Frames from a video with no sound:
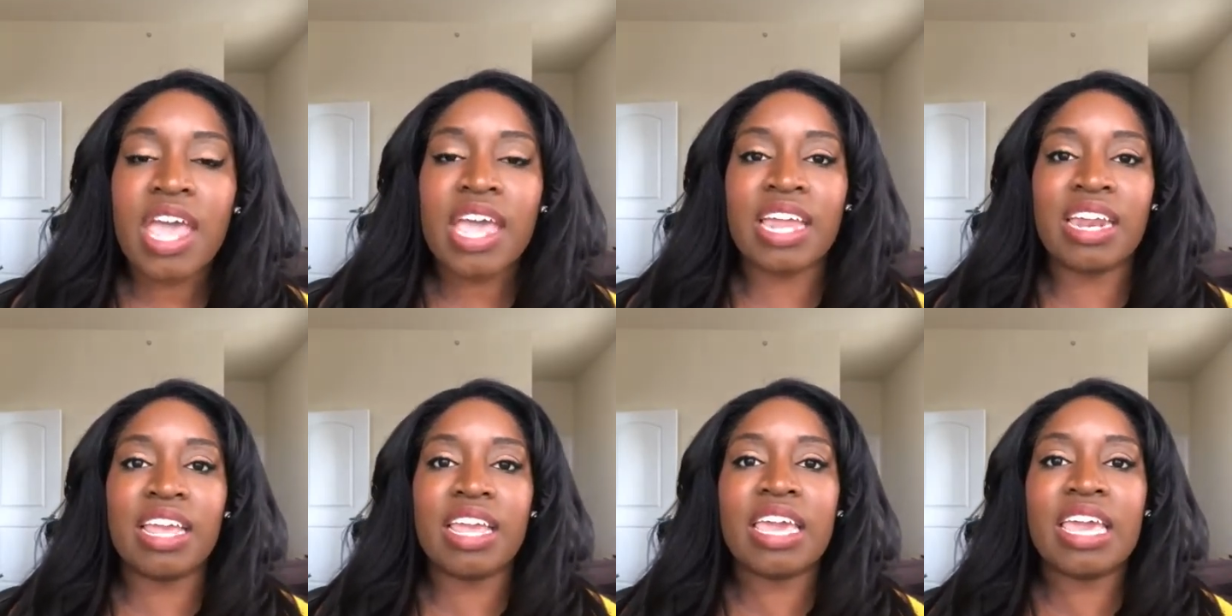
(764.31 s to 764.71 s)

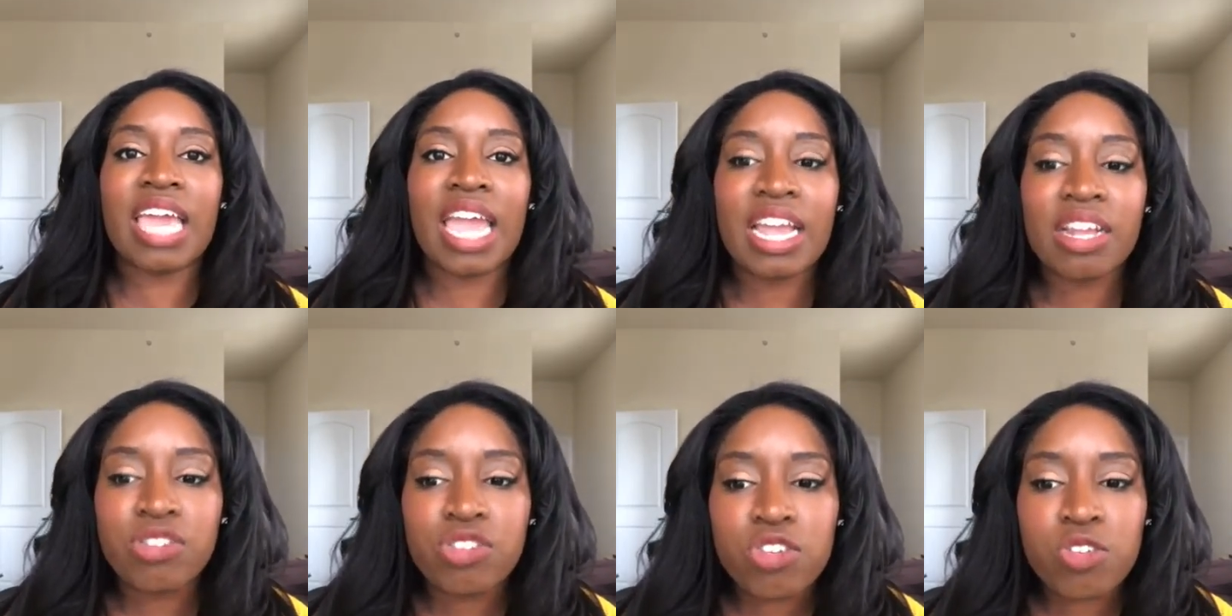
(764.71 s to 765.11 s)
it
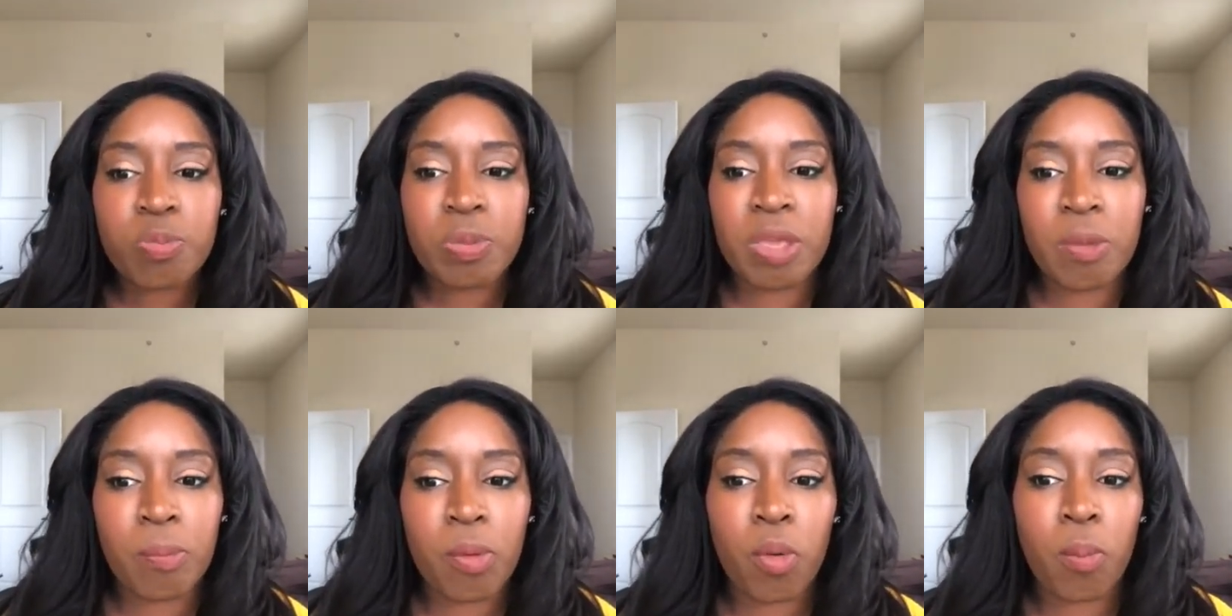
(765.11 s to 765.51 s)
engages
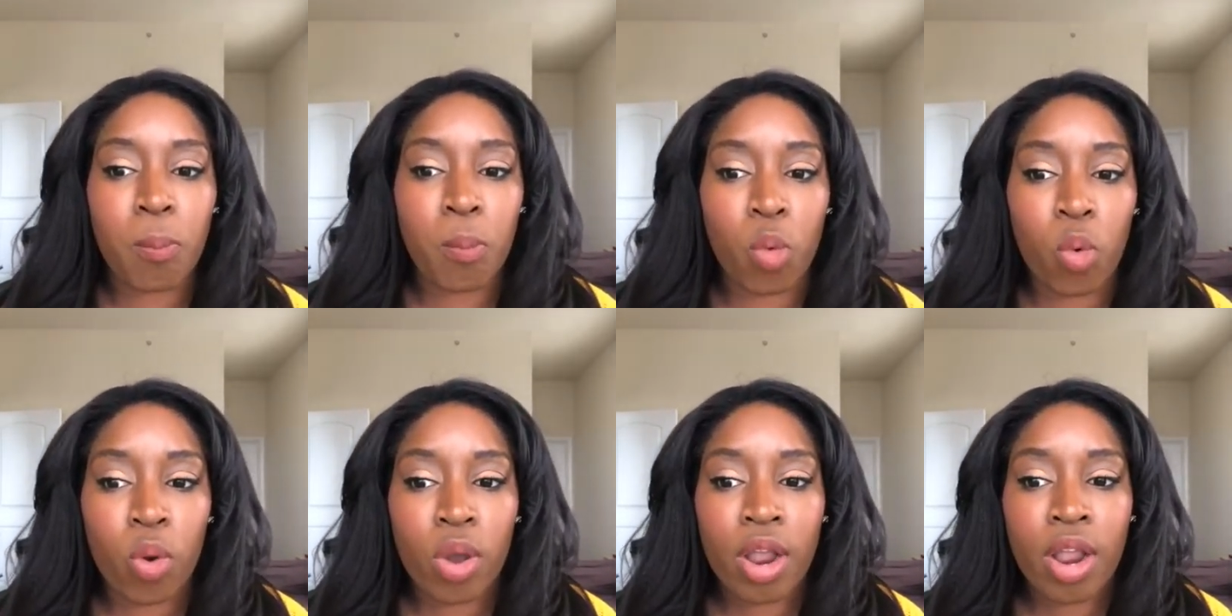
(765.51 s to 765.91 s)
people
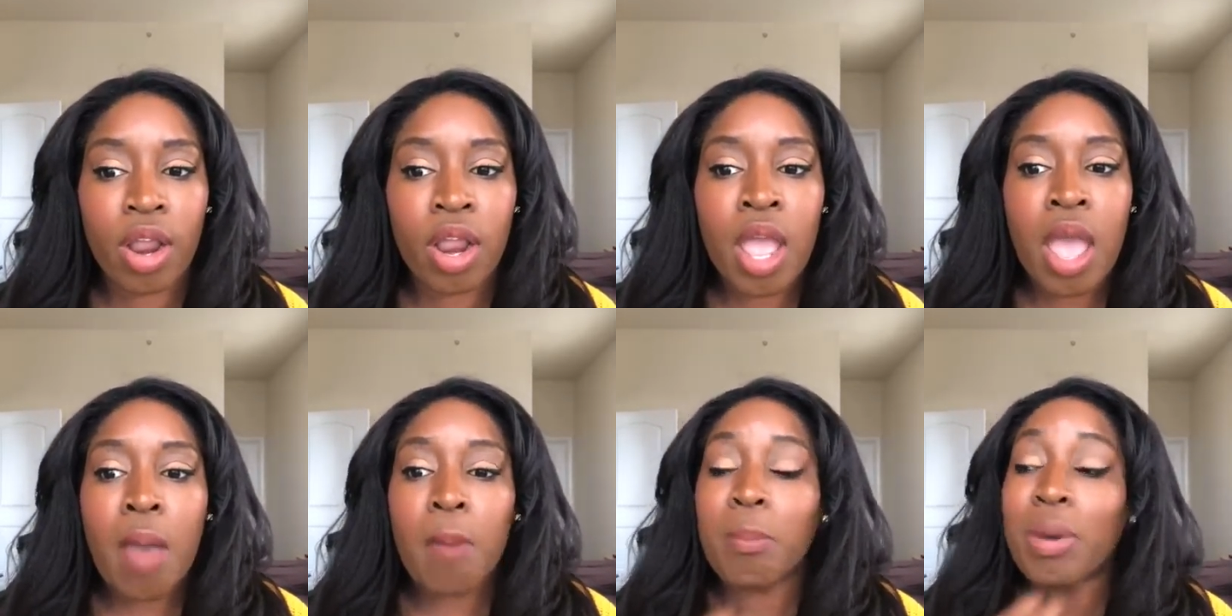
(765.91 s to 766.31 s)

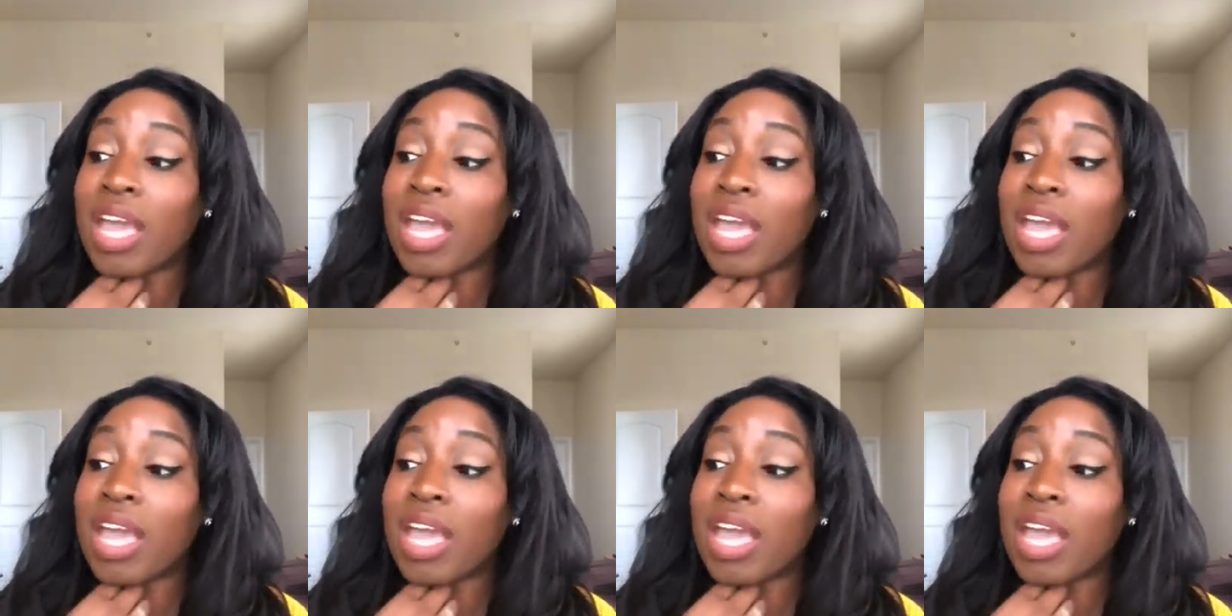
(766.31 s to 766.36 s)
more.